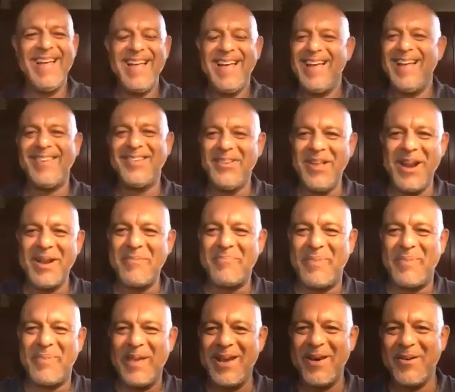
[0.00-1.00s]
It's not a
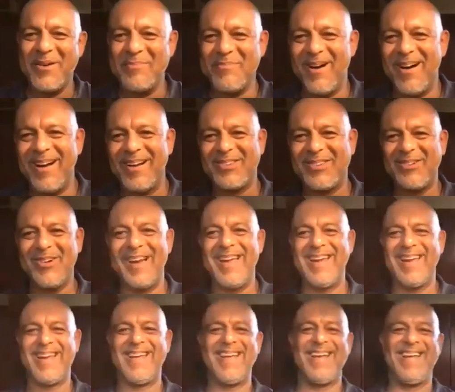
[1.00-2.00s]
P.O. box, right?